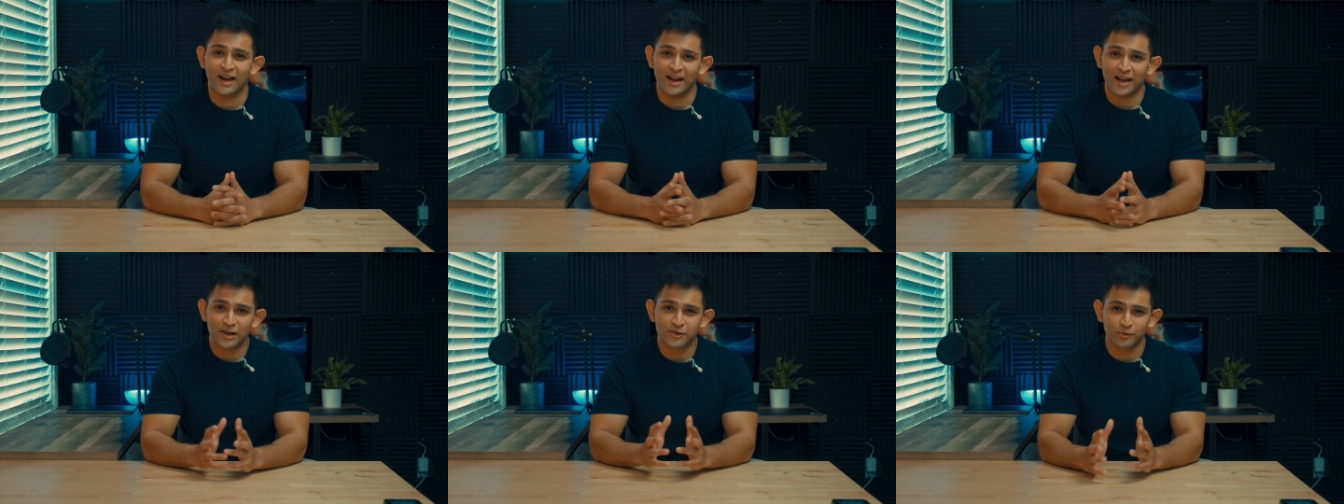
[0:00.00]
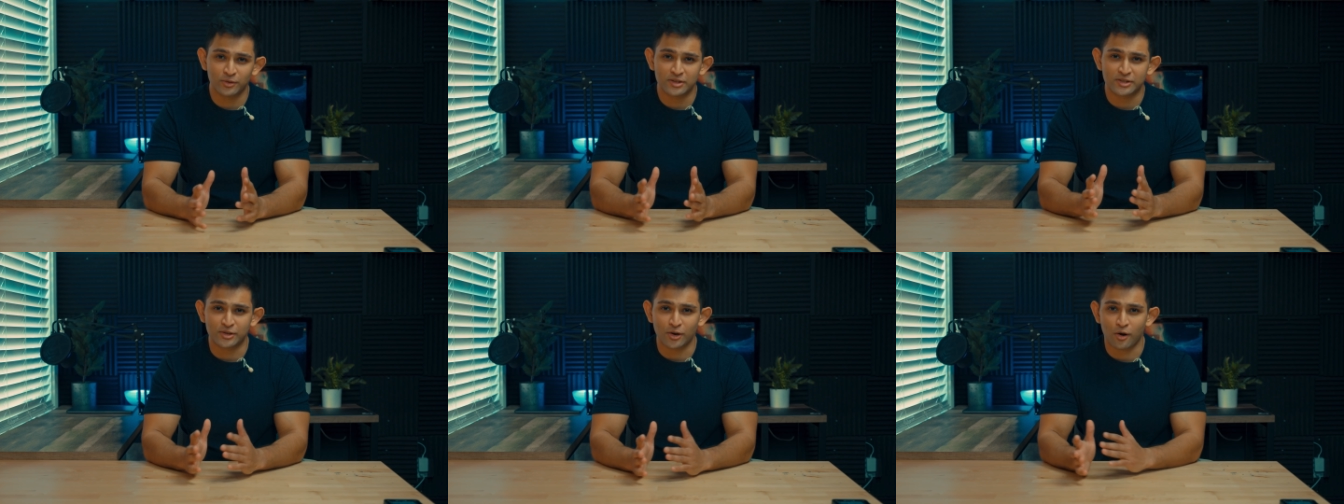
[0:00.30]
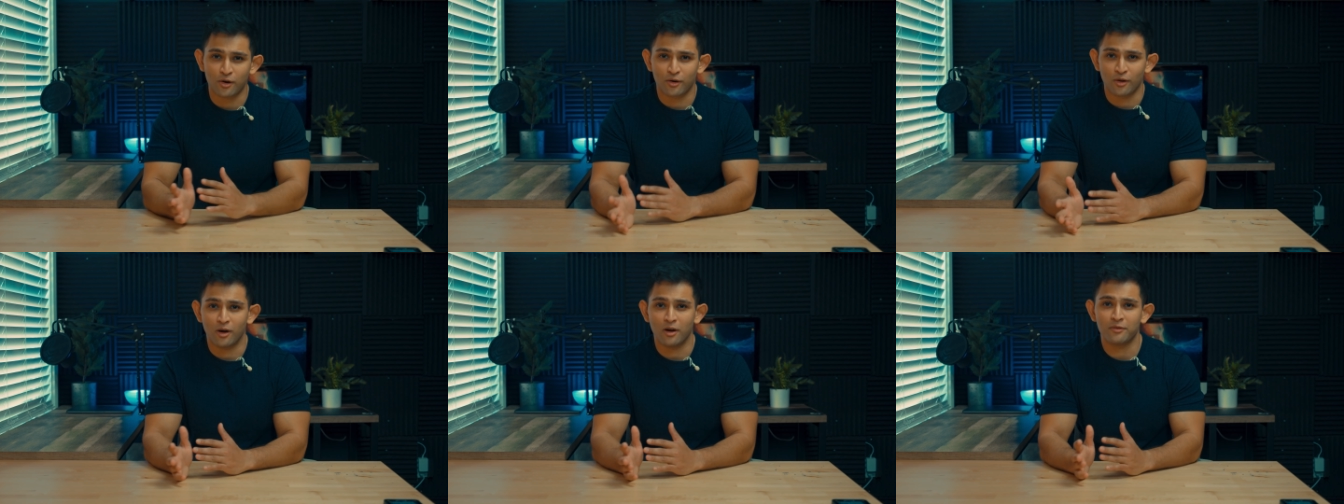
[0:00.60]
I actually
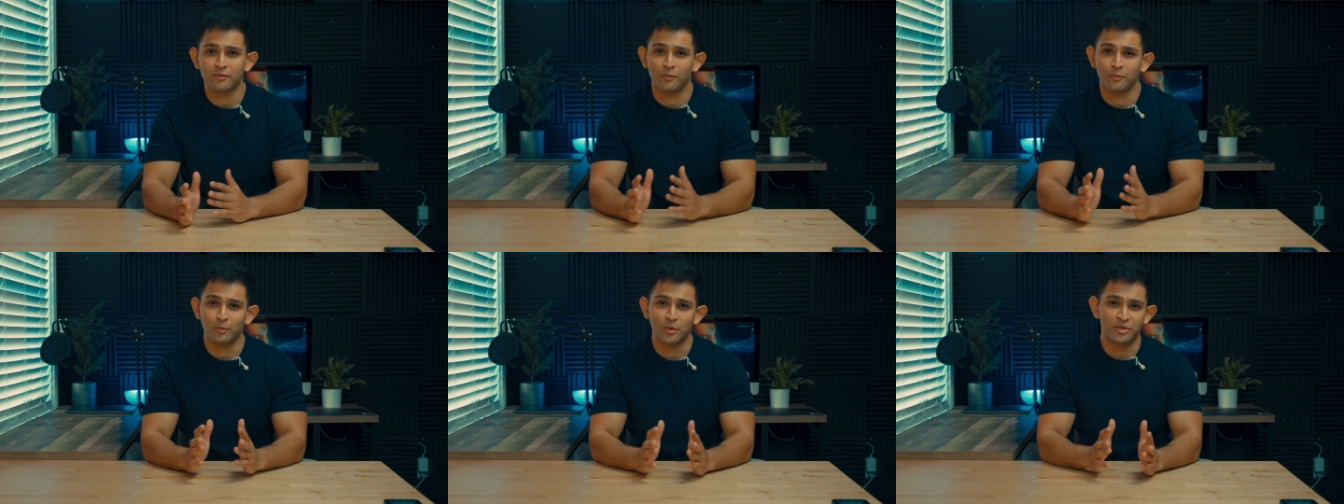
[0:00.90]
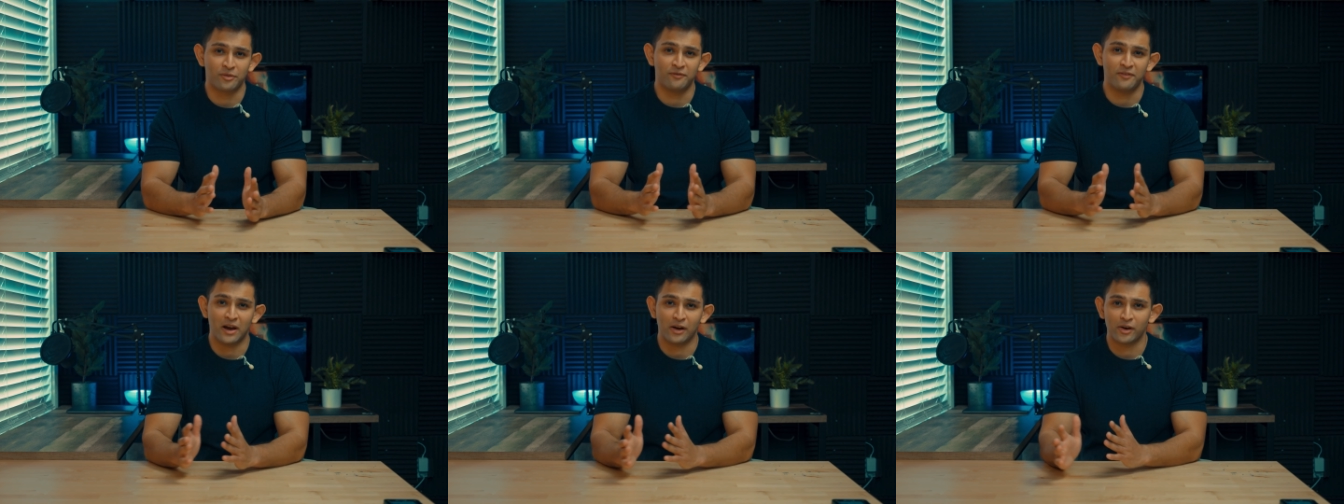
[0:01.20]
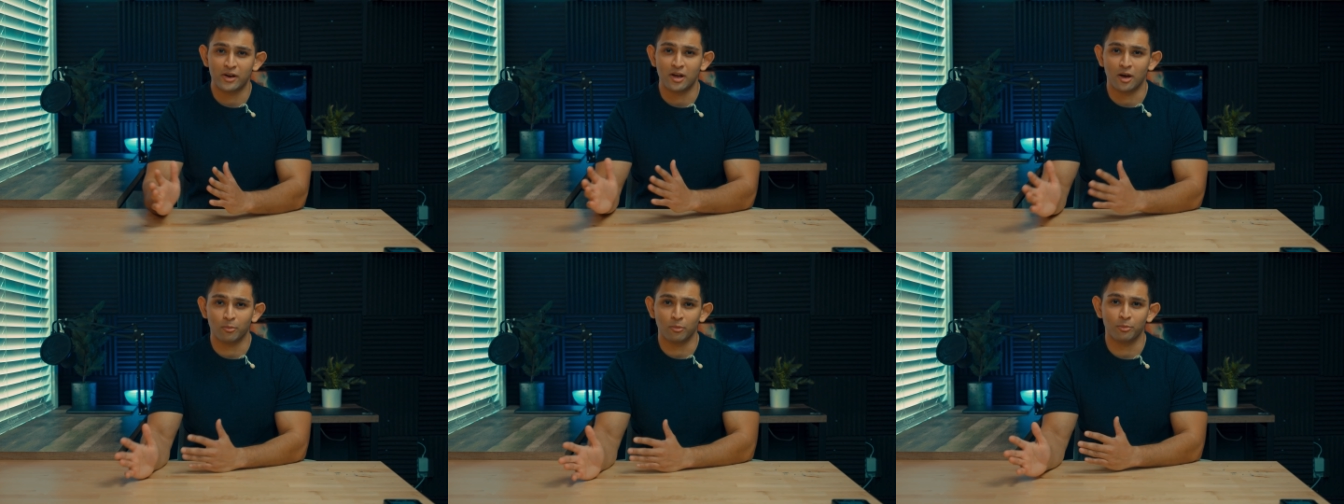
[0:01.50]
started off with
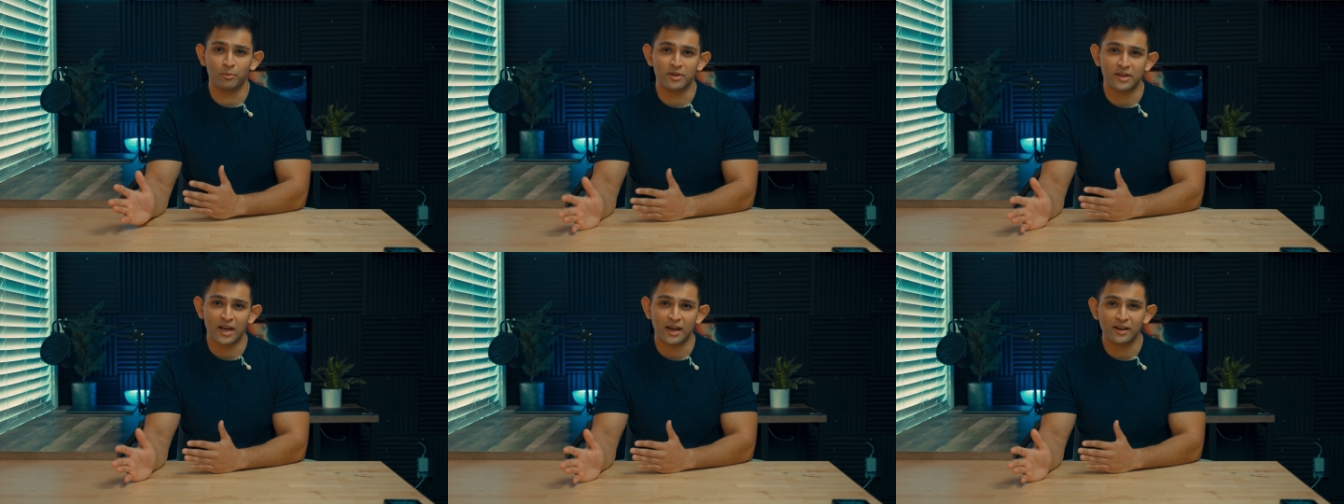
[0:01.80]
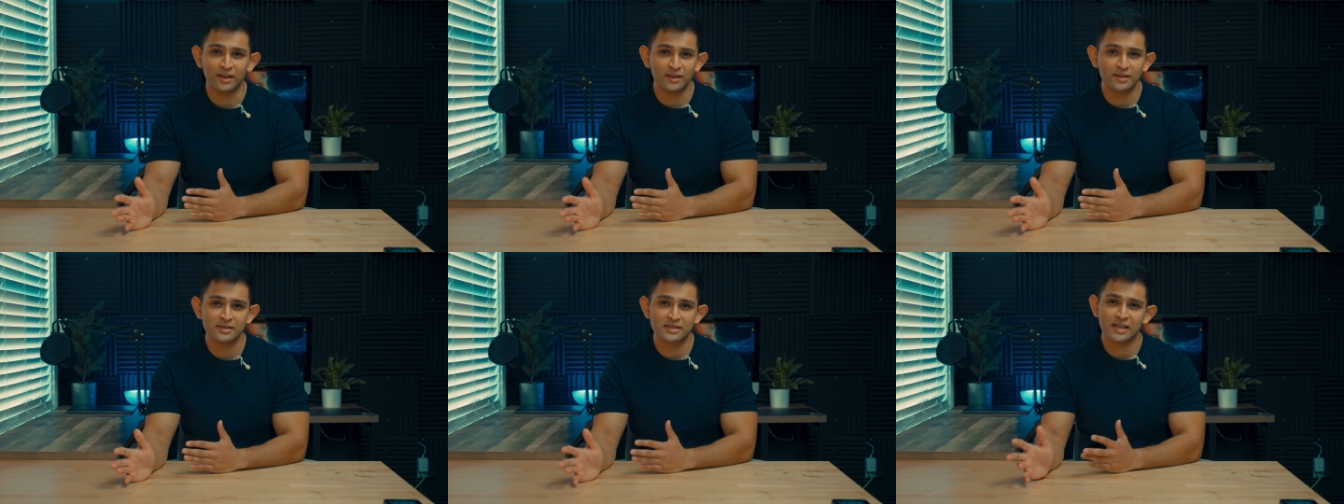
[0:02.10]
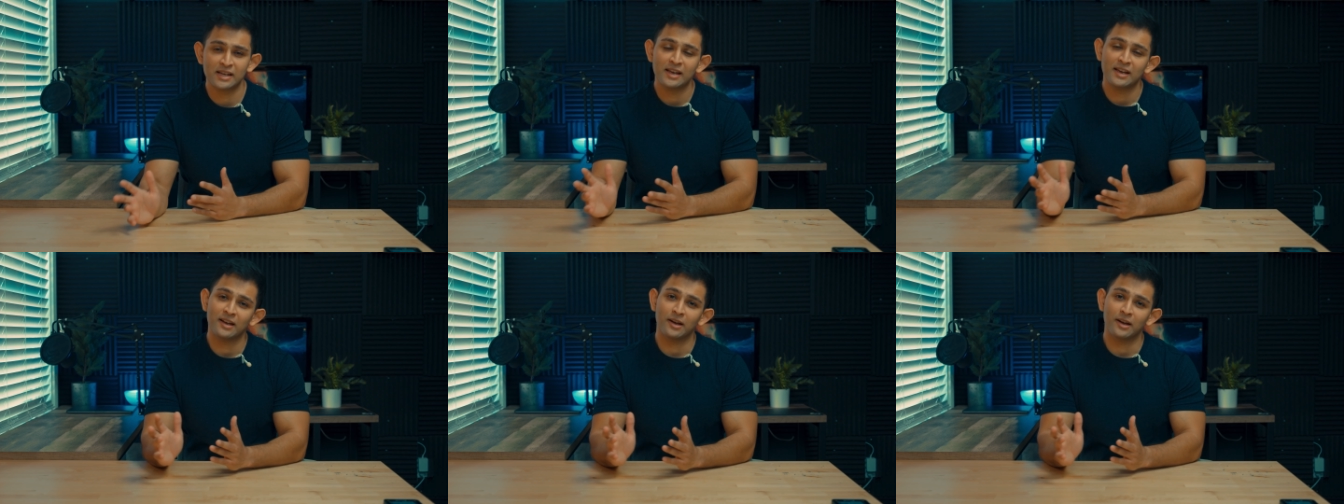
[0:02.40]
very humble beginnings.